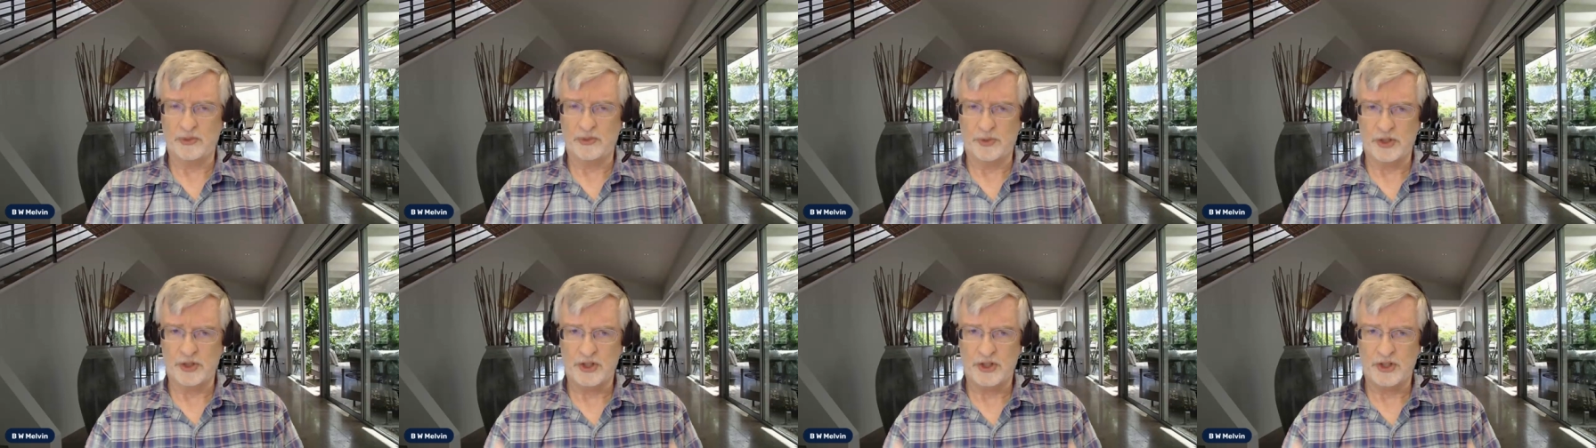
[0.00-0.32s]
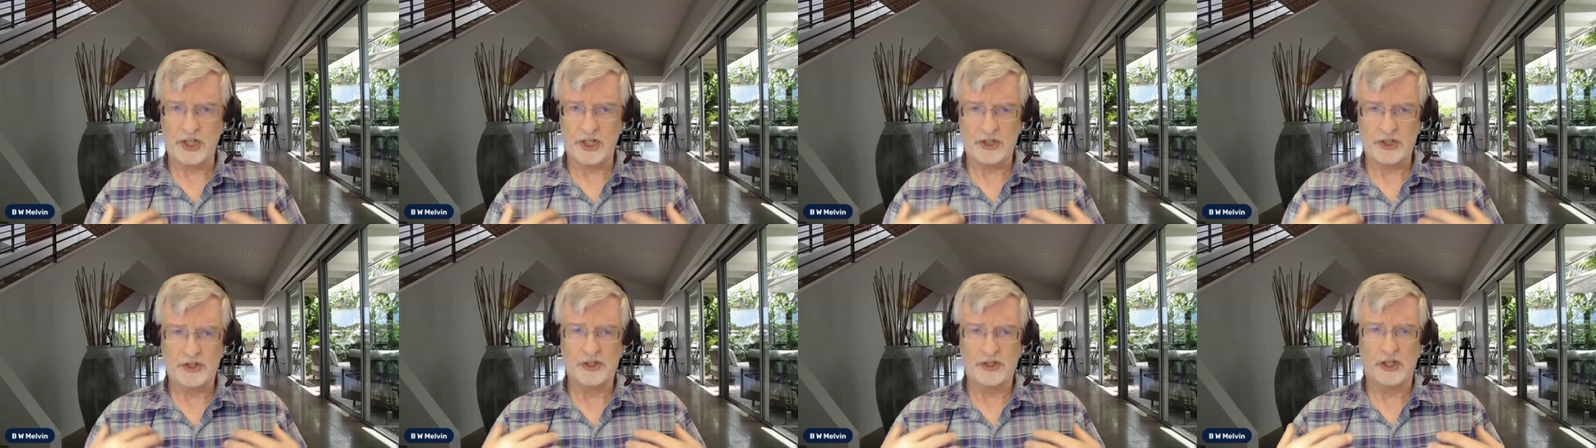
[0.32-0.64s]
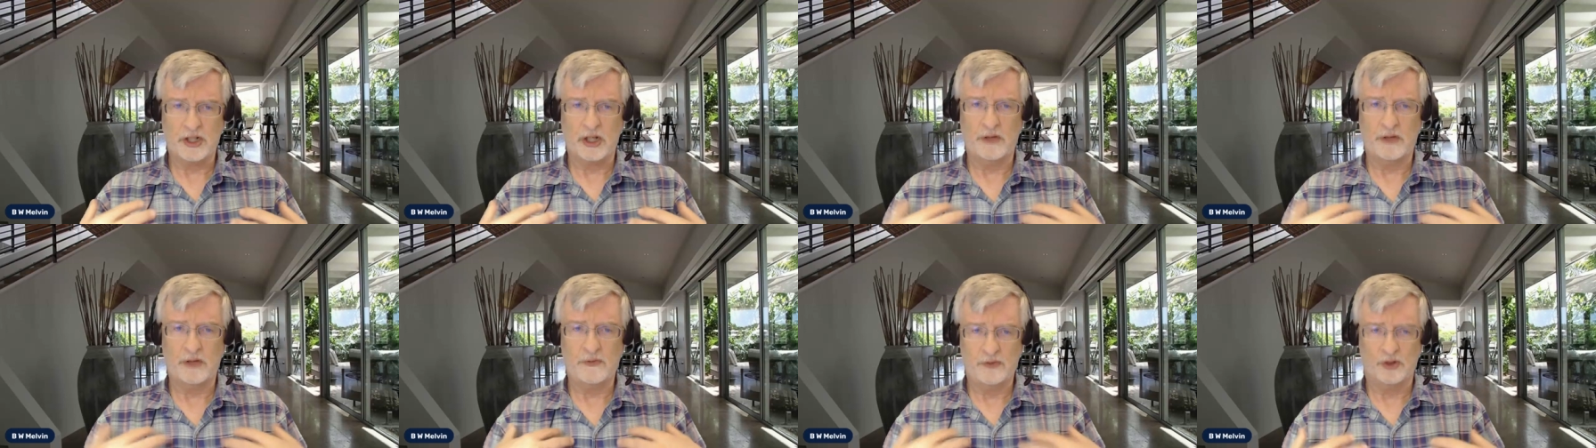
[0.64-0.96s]
rejection
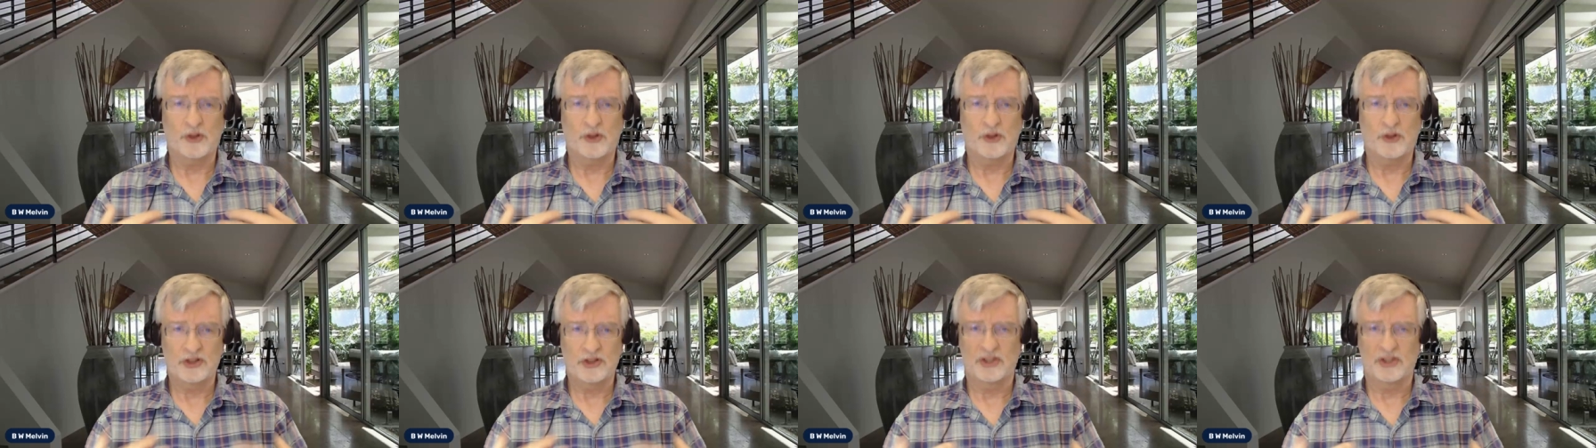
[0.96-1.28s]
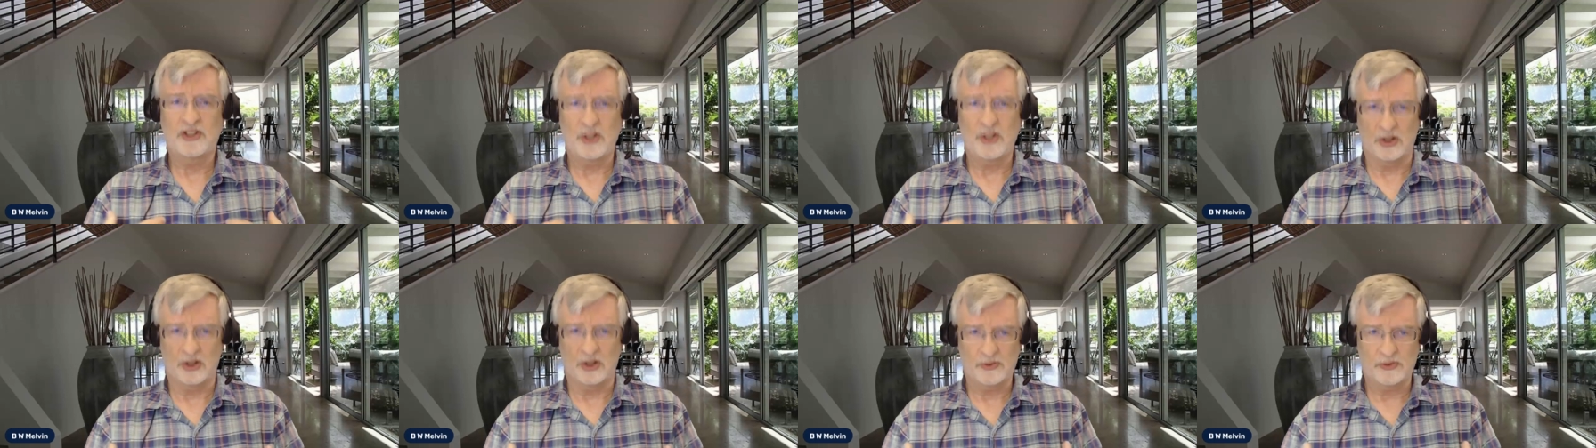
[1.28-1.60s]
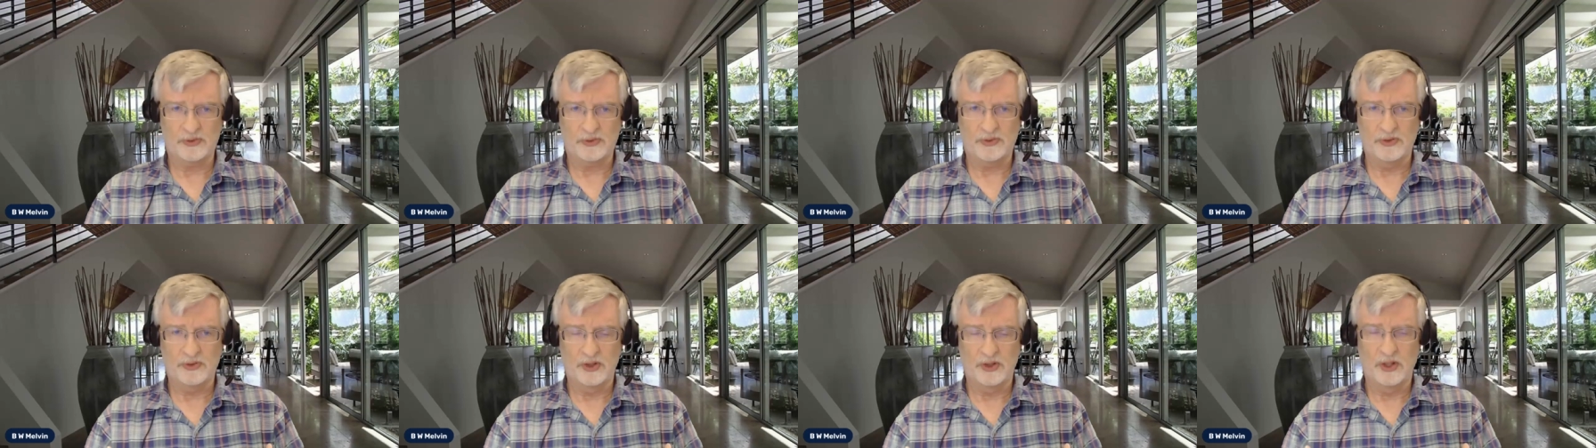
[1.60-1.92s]
of
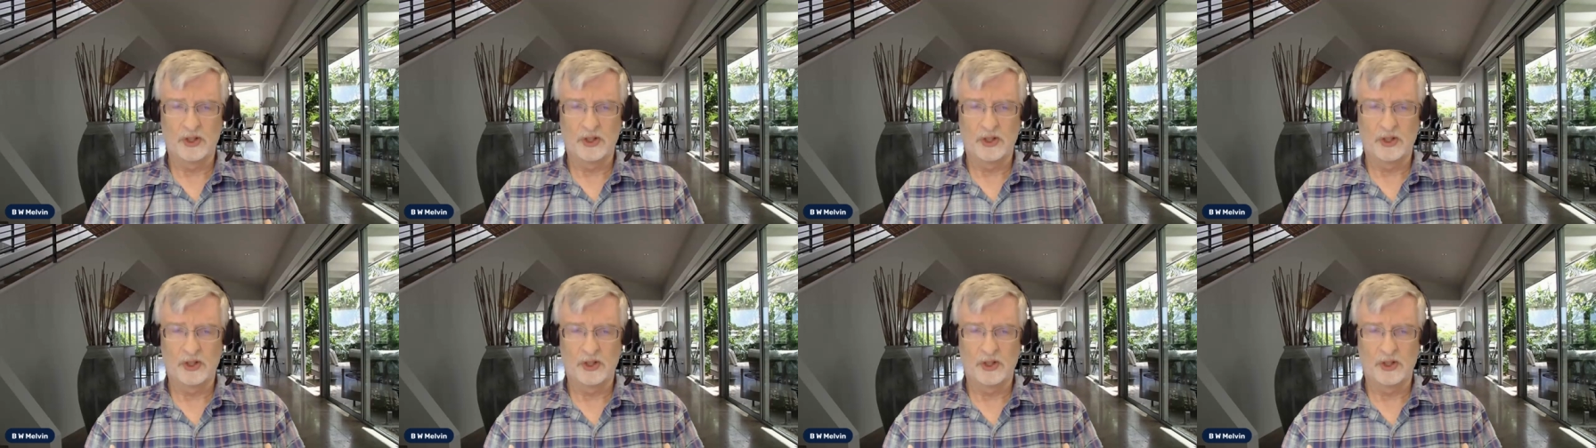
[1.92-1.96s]
yourself.